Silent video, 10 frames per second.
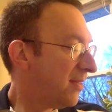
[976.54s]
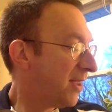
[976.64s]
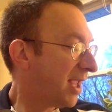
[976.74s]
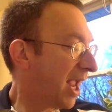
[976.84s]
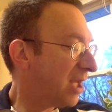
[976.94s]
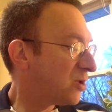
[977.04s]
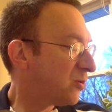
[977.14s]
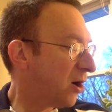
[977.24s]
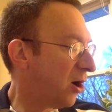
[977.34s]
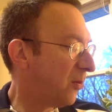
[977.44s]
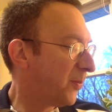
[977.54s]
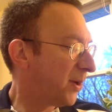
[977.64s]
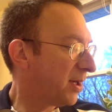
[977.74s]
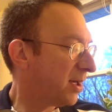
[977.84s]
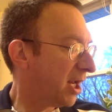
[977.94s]
The gates were
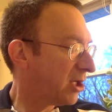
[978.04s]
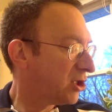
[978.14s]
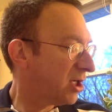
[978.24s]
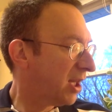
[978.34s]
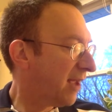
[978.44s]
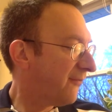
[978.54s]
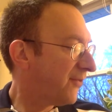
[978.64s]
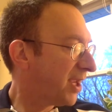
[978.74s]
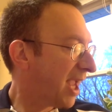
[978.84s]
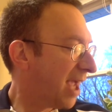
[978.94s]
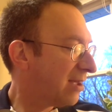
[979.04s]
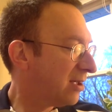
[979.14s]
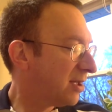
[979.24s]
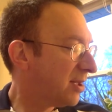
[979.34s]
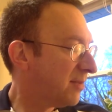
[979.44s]
open, and she left the
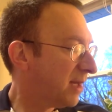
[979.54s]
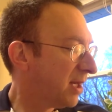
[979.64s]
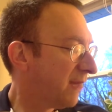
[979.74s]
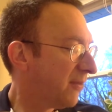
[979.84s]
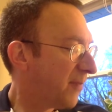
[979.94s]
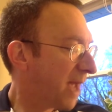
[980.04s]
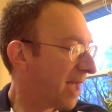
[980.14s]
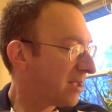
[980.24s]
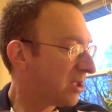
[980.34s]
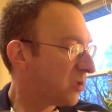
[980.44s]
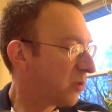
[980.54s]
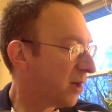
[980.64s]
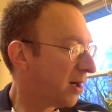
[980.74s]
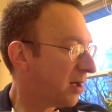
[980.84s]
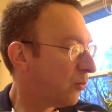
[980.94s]
candle in the middle of the passage
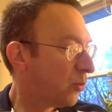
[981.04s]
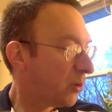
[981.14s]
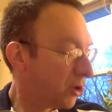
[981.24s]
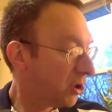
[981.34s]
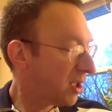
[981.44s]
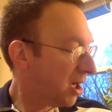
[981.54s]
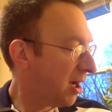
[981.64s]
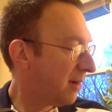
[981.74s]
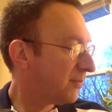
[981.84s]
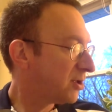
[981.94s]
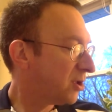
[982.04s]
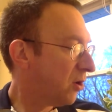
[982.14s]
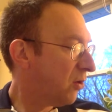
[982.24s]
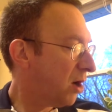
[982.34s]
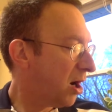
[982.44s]
where it could come to
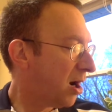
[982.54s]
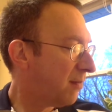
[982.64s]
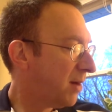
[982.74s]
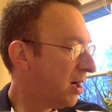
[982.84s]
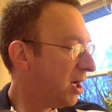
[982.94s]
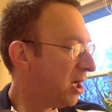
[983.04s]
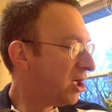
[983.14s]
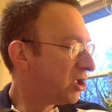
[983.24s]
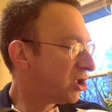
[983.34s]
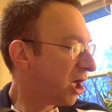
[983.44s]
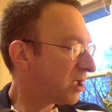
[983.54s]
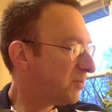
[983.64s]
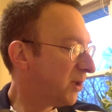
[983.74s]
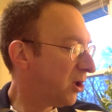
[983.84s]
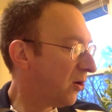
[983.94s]
no harm, just
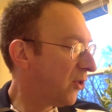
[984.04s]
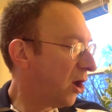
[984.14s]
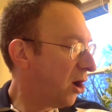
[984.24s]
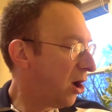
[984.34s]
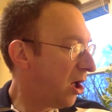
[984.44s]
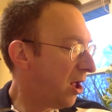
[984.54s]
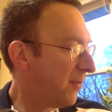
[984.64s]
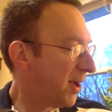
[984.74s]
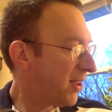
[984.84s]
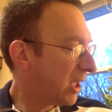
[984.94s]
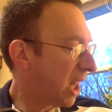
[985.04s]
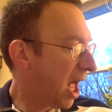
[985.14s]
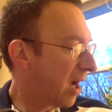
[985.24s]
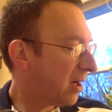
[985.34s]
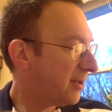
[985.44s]
below the hall by the clock.